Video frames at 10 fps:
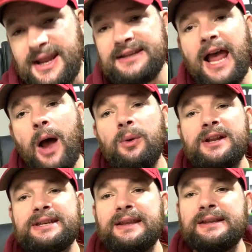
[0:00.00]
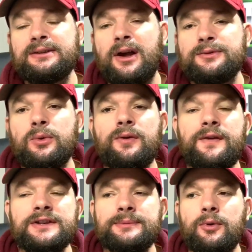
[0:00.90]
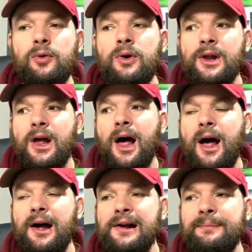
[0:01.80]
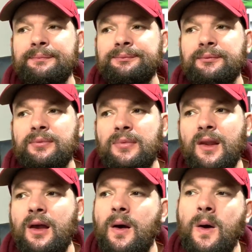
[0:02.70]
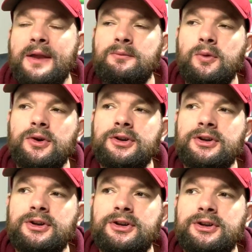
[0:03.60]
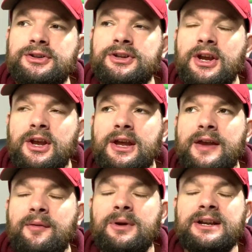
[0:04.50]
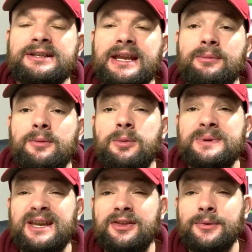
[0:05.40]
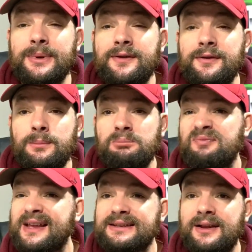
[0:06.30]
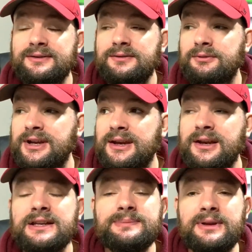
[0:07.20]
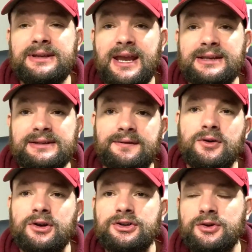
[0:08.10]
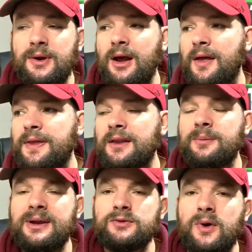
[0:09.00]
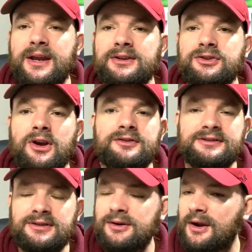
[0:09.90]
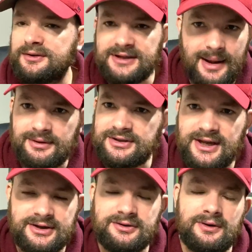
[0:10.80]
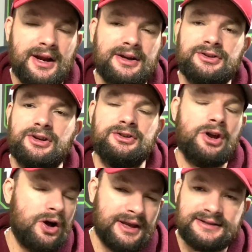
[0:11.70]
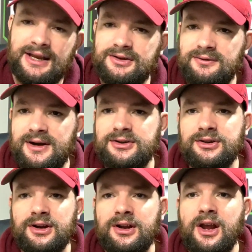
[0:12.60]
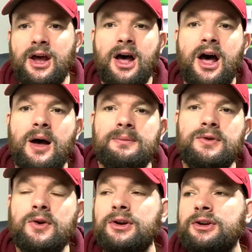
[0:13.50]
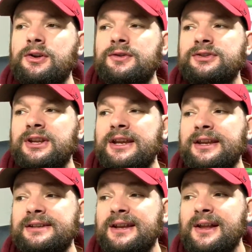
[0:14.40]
so how would I take these guys? Well, first of all, I would, if I'm going to take them, I'd probably take 3 of them. That sounds ridiculous, but yes, if you're going to do it, I think the best way is you go damage saturation, target saturation. You're going to use these.